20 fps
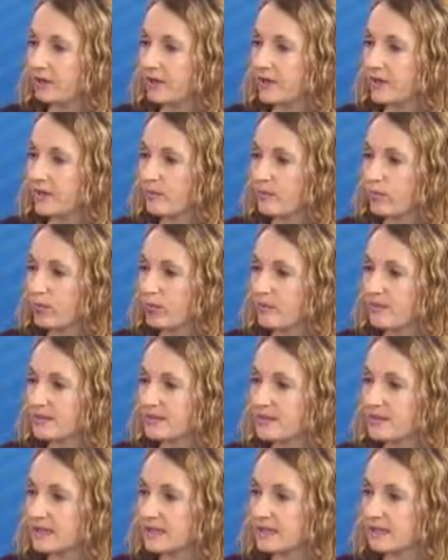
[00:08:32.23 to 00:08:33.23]
Very
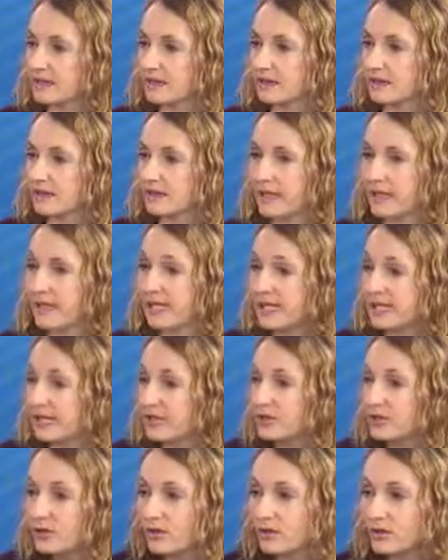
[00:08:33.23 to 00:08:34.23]
promising
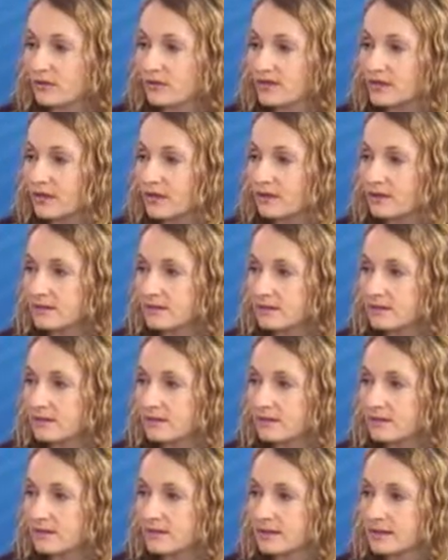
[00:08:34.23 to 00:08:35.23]
initial
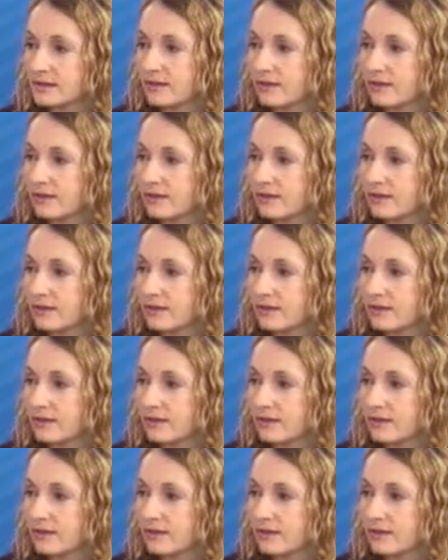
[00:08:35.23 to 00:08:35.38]
results.